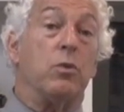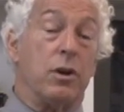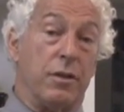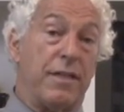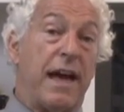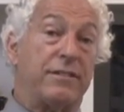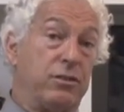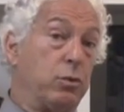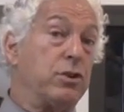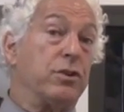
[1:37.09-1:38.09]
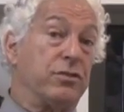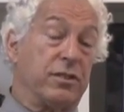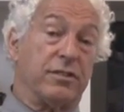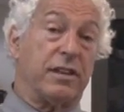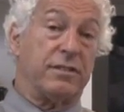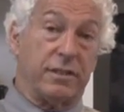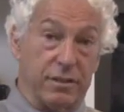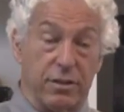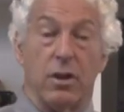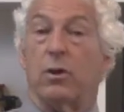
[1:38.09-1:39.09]
where that's where your success
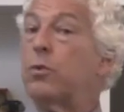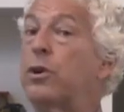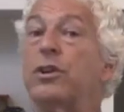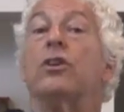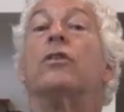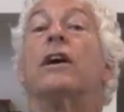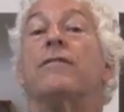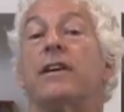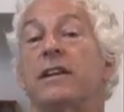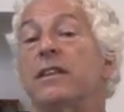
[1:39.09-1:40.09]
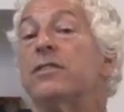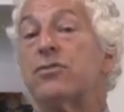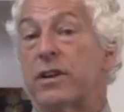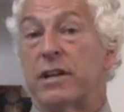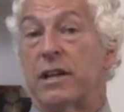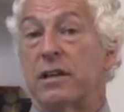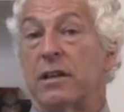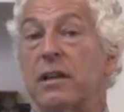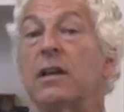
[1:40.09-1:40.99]
is, where you don't have any of the training,